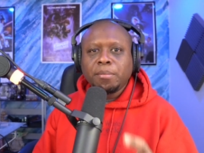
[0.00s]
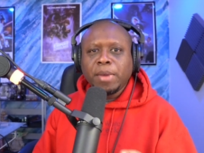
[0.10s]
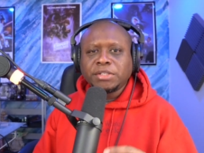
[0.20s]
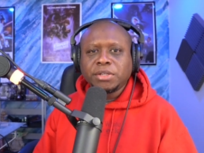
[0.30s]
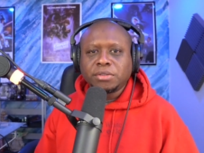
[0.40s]

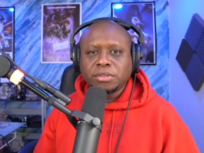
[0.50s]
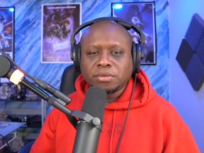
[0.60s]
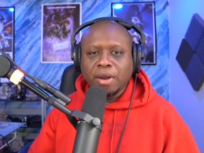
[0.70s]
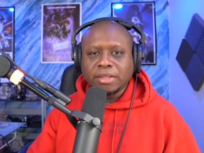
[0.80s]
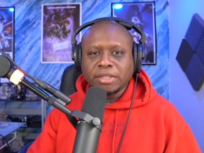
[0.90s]
Make sure you
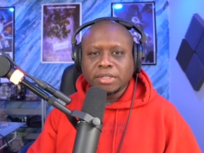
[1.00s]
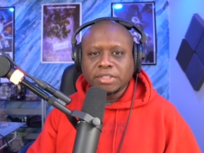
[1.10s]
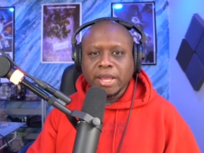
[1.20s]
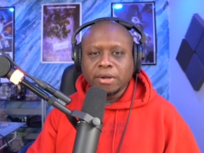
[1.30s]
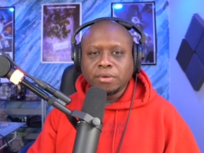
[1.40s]
subscribe to the
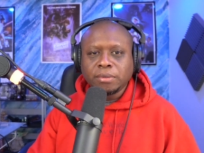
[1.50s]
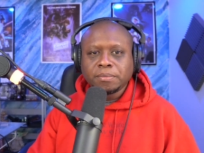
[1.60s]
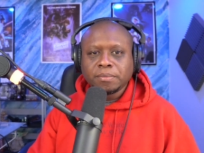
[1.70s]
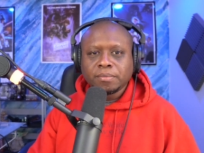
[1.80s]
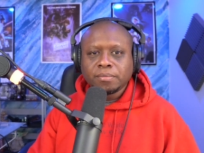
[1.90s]
channel,
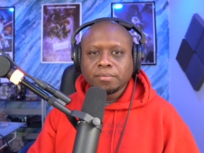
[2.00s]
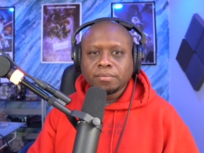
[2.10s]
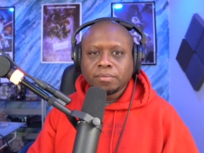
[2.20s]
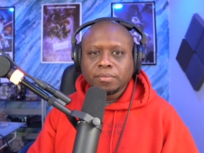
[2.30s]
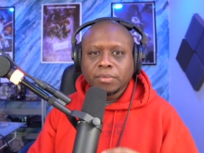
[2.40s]

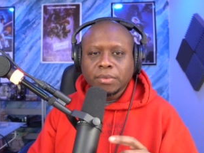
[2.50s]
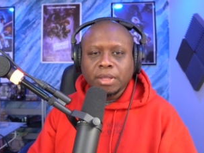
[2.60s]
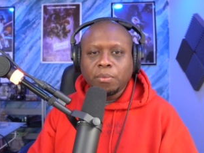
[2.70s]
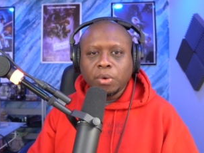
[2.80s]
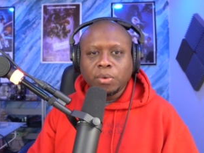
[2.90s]

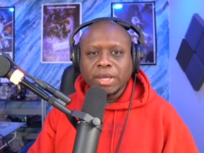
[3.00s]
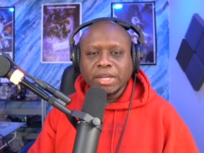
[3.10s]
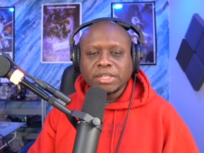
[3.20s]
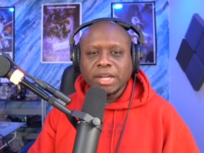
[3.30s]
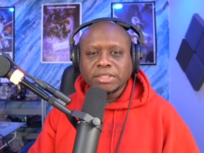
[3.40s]
and we'll
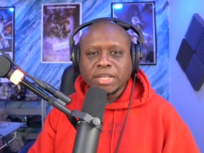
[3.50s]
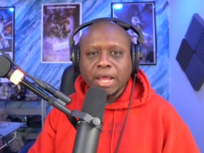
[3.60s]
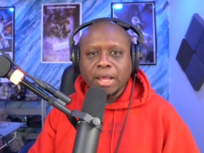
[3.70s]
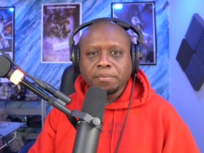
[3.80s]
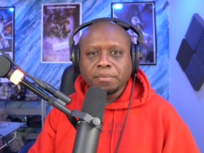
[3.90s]
catch you next
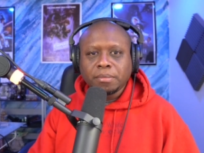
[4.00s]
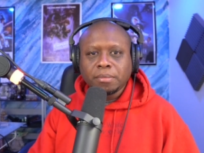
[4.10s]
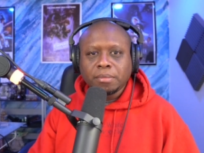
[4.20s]
time.